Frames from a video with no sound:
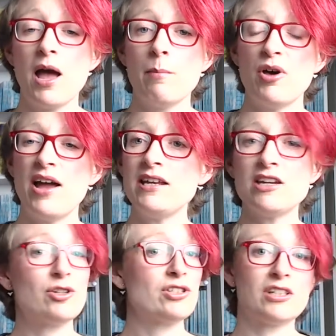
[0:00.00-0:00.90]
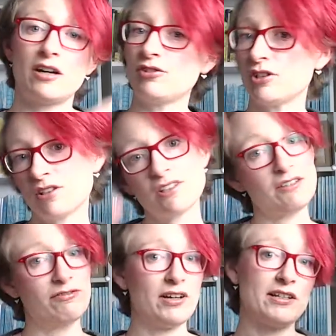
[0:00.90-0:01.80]
But any good stuff just
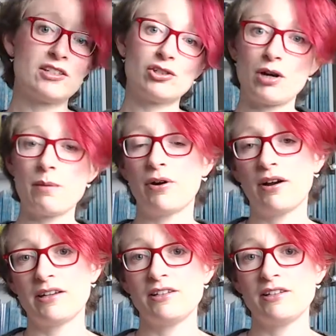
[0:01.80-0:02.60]
flies straight by.